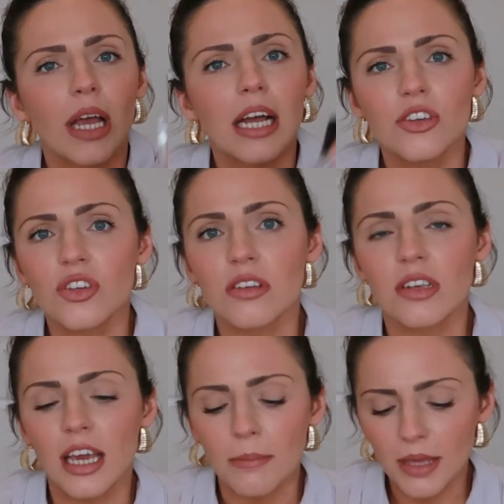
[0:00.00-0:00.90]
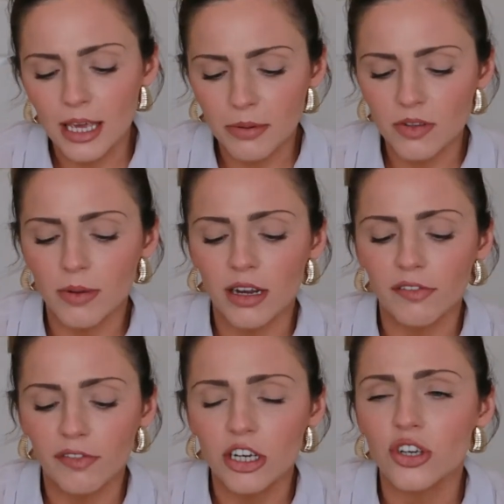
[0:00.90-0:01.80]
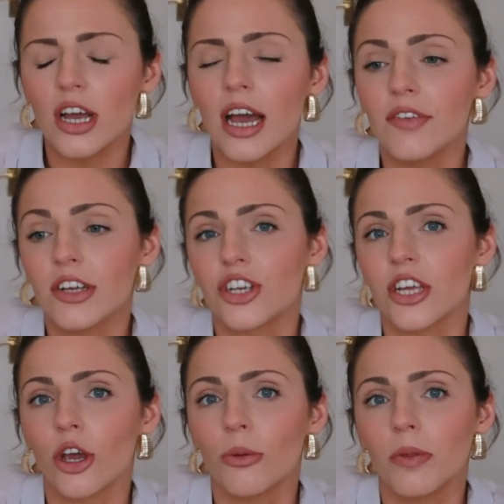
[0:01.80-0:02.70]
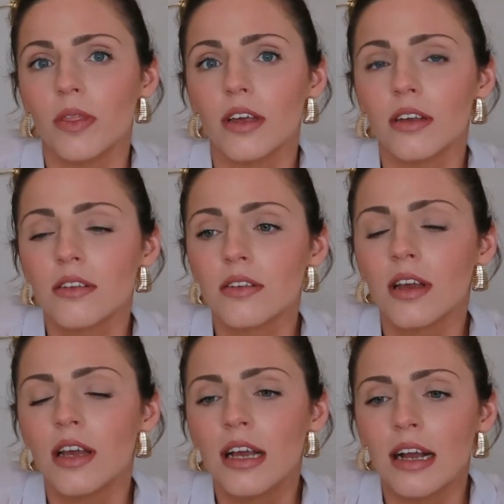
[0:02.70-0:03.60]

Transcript: and just yeah keep it smelling fresh I have actually opened this